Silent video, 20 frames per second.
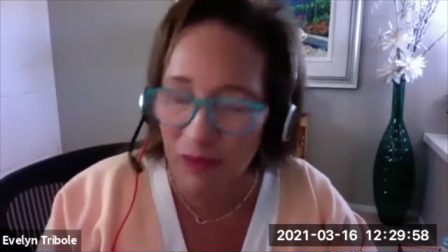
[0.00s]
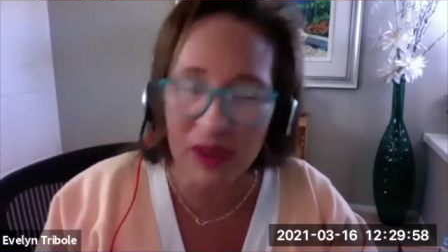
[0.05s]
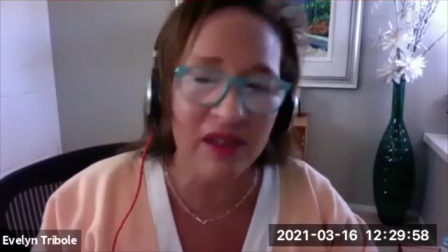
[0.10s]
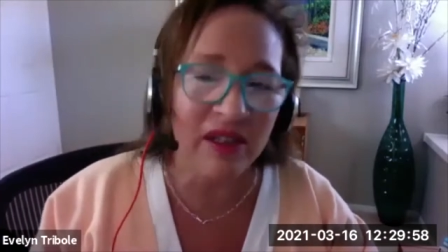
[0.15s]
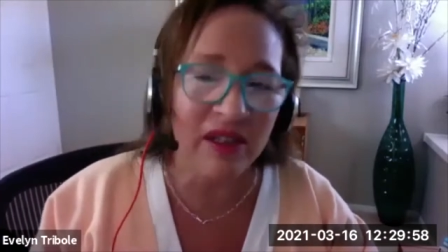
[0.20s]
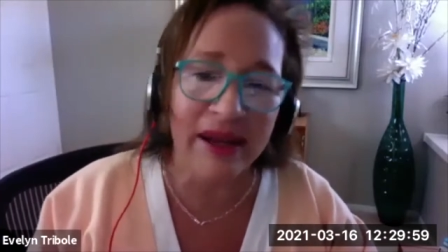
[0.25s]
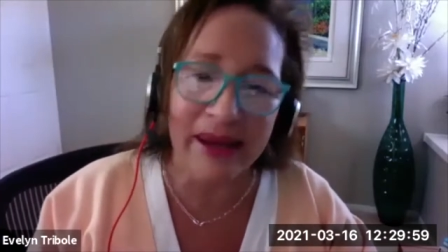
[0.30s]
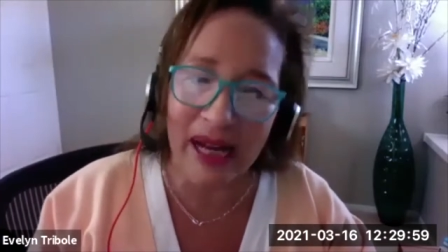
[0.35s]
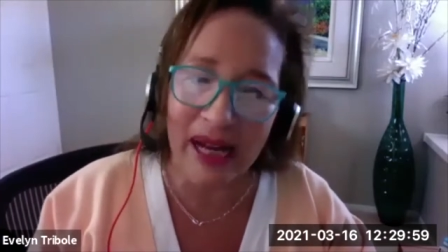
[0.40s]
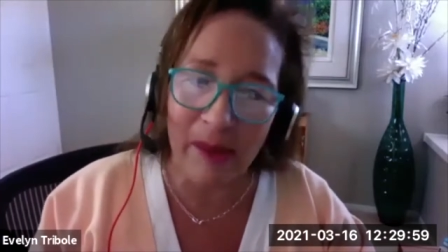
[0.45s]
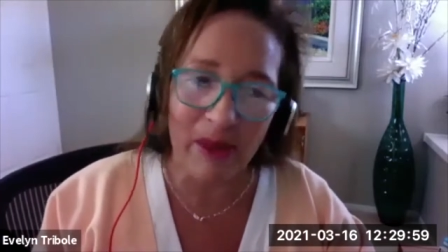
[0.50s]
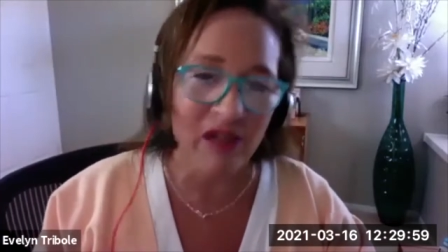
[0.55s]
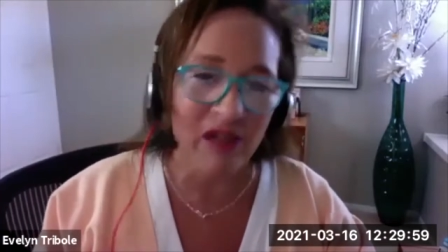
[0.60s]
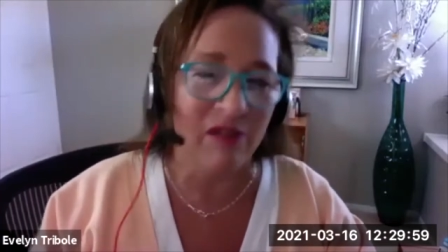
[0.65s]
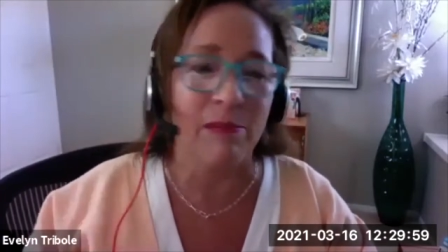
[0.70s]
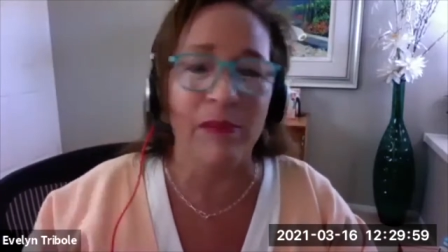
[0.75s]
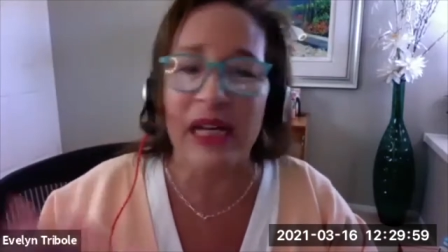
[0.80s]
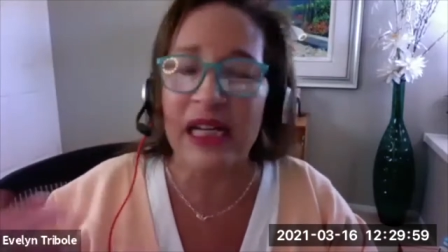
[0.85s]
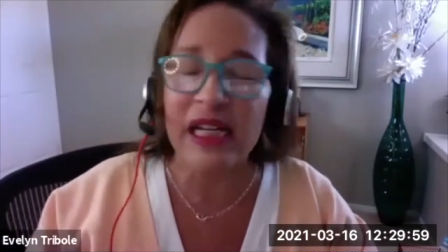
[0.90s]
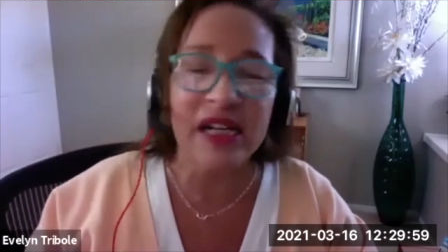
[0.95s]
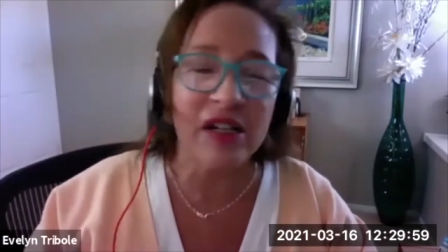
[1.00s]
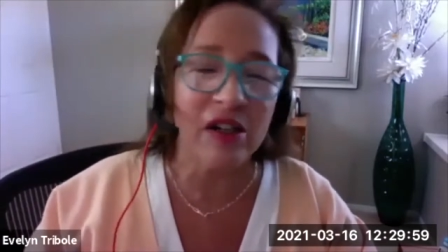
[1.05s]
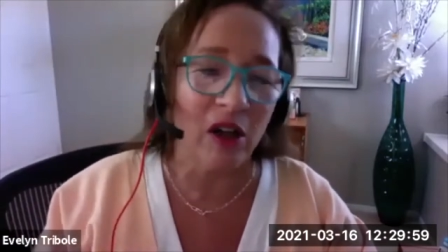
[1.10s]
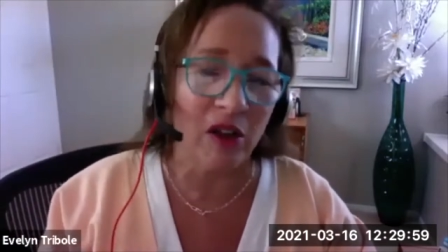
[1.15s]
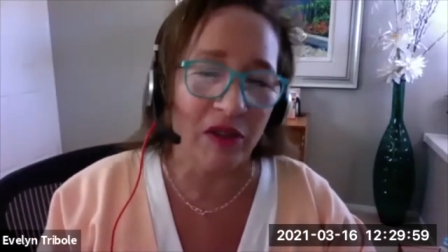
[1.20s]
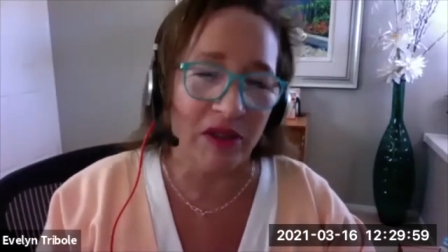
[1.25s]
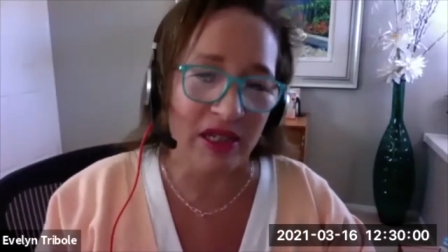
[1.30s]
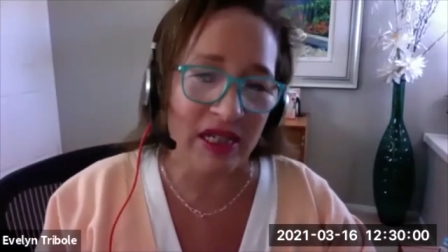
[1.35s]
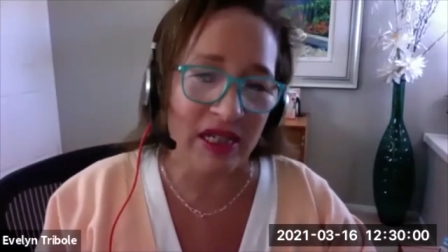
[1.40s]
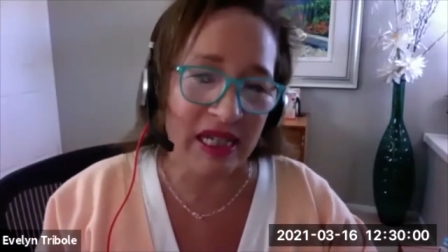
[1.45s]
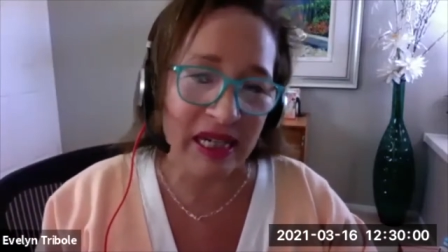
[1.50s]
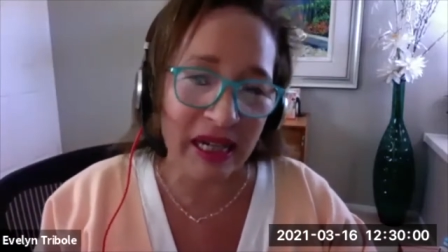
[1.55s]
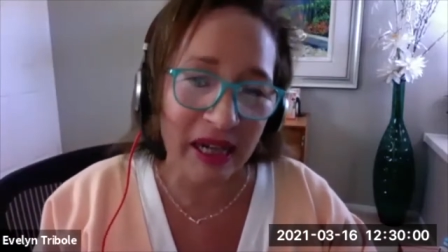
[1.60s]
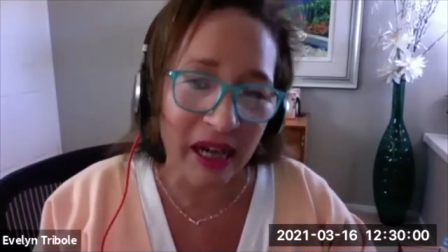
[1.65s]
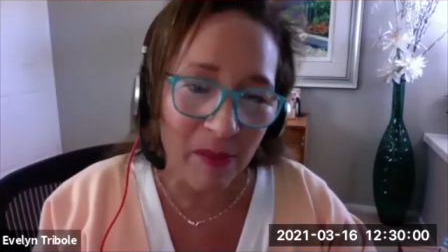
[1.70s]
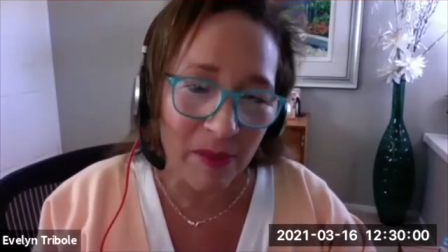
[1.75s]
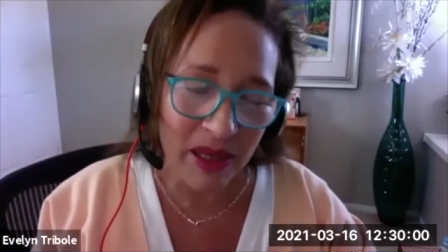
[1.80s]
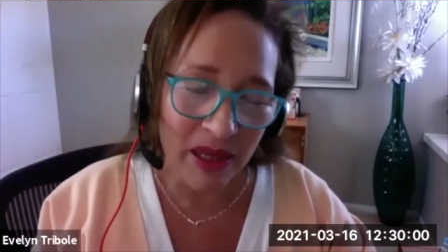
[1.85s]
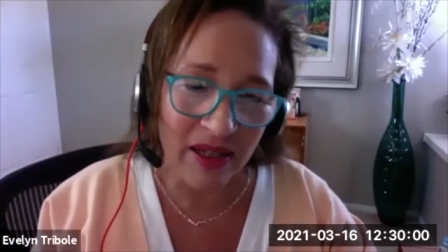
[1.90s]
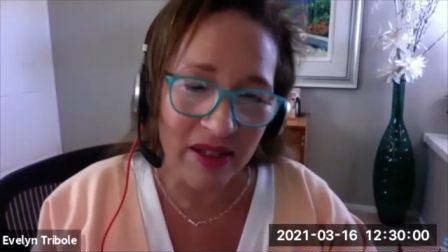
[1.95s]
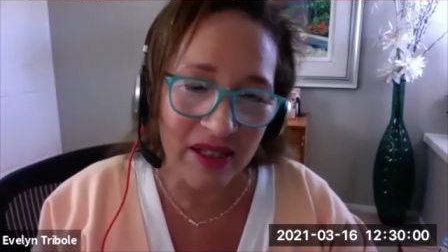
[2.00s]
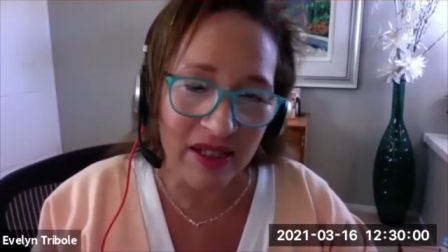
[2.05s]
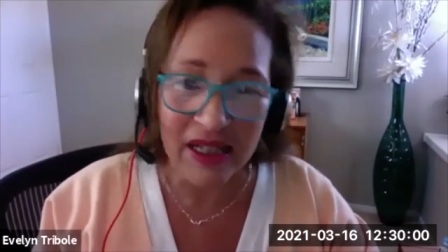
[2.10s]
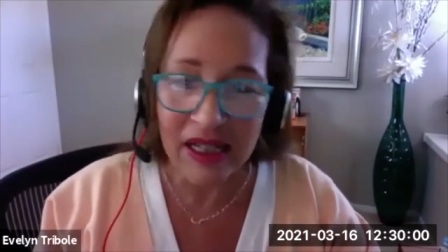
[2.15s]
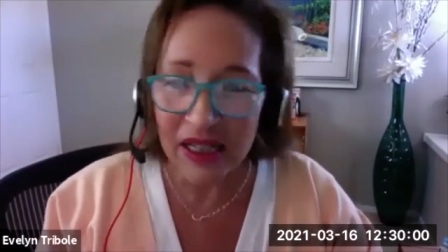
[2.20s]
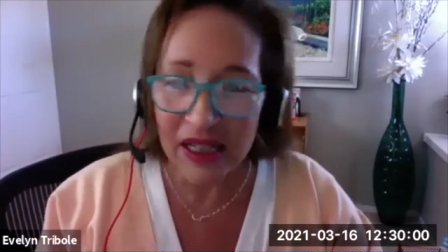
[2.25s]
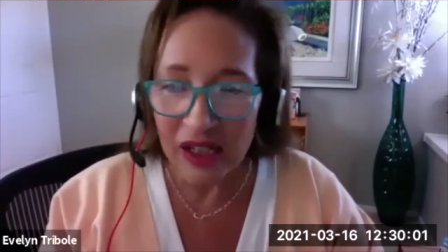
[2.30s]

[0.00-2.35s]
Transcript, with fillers: been in the habit of making all these comments,